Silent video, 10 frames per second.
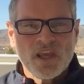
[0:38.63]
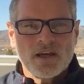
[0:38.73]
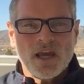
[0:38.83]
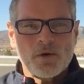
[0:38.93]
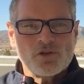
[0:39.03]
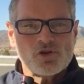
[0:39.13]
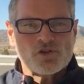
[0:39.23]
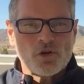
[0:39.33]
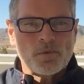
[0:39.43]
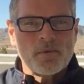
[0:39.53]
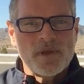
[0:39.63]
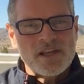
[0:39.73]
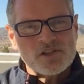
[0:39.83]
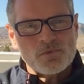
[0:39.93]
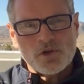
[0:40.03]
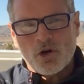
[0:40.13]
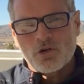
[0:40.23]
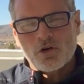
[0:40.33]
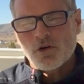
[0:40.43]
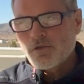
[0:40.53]
Now, in just a couple of minutes, we
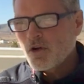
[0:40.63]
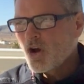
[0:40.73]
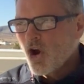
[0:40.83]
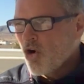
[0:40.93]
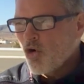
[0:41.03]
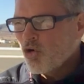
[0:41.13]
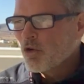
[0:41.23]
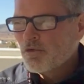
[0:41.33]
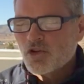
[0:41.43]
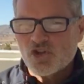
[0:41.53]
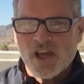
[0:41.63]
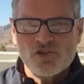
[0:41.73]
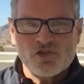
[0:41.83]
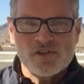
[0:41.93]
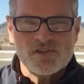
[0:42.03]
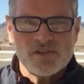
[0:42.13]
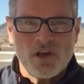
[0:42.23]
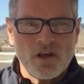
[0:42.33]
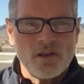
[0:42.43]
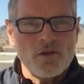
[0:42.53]
can't cover all of the changes
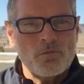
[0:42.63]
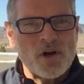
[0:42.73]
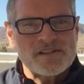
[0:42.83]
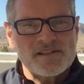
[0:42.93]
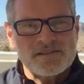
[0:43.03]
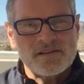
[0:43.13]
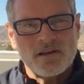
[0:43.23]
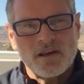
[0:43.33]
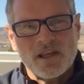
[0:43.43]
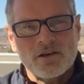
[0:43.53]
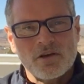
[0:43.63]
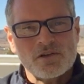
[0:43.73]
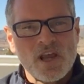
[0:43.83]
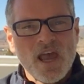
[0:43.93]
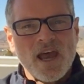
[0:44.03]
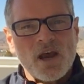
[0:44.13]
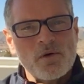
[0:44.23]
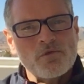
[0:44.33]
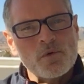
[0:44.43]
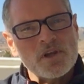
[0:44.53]
that Brexit incurs.
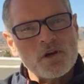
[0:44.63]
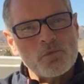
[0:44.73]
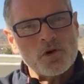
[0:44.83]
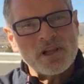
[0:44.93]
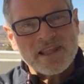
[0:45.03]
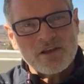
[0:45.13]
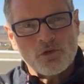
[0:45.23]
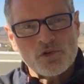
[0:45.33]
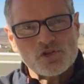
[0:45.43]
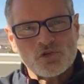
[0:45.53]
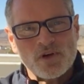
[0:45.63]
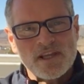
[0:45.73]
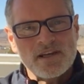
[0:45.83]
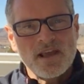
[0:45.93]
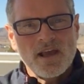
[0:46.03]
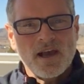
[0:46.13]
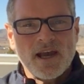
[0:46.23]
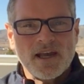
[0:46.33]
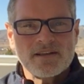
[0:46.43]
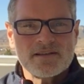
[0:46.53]
However, we're going to put a link on the screen
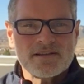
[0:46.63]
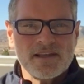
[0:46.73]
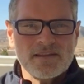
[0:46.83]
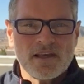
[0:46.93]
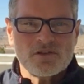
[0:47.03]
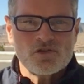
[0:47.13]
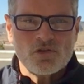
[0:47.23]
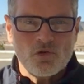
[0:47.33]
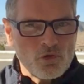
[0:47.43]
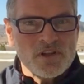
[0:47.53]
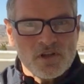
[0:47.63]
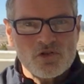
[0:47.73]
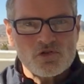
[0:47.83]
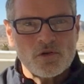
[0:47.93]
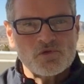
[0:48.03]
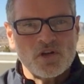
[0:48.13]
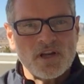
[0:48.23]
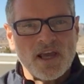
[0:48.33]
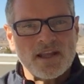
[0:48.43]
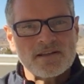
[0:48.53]
and in the
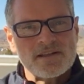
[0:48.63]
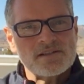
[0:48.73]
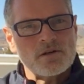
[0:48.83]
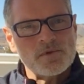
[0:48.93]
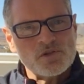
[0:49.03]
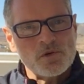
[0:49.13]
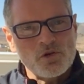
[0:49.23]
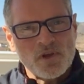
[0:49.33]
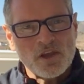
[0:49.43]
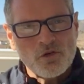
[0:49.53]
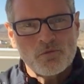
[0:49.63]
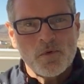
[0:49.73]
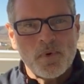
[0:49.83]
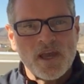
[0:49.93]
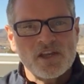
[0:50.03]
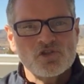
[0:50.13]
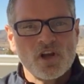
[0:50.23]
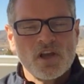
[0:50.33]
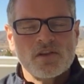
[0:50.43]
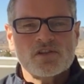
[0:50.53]
description, and it's going to be to a UK government page
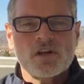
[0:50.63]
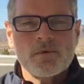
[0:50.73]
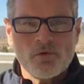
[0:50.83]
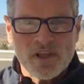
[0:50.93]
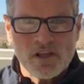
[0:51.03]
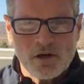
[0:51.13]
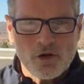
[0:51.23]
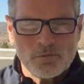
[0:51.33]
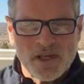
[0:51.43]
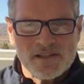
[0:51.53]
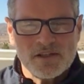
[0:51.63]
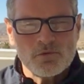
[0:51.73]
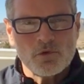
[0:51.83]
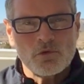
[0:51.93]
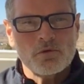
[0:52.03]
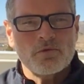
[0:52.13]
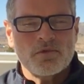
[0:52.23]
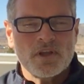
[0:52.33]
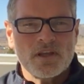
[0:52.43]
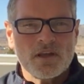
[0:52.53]
that's going to be regularly updated with all of
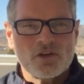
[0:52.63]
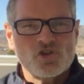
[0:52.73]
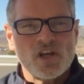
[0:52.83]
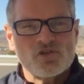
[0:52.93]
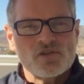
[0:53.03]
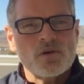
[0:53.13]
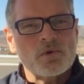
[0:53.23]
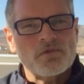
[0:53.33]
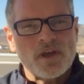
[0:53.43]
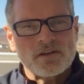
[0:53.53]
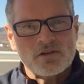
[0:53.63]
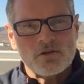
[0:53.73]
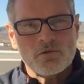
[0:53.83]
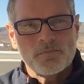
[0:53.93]
the changes that will affect you.